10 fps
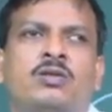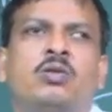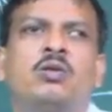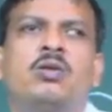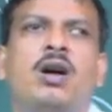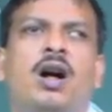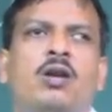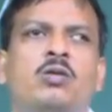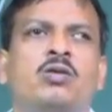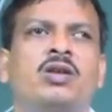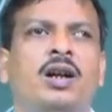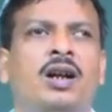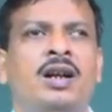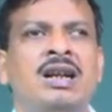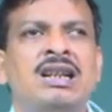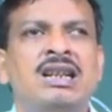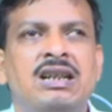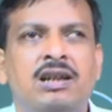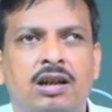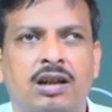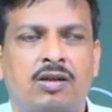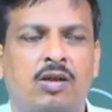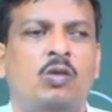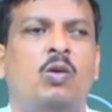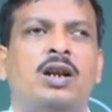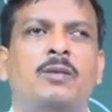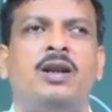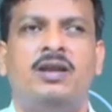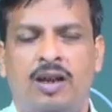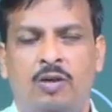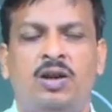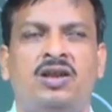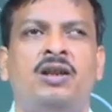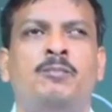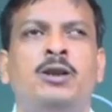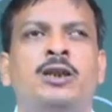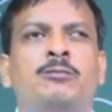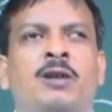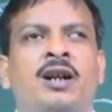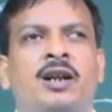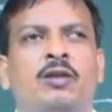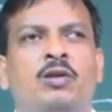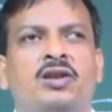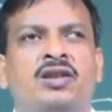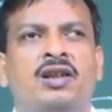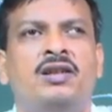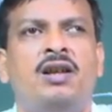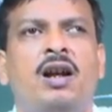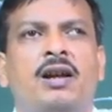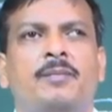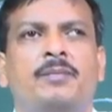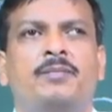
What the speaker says: throughout the year or whatever the education specified educational time.